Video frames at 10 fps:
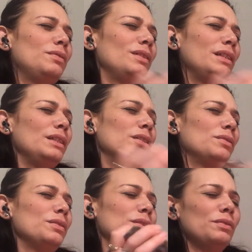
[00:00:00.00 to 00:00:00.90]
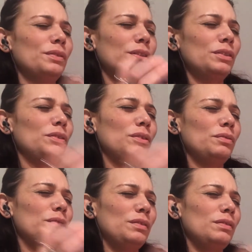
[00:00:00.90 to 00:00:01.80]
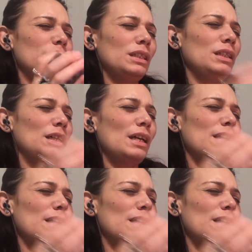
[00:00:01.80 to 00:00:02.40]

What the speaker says: for Leos from the 1st to the 15th,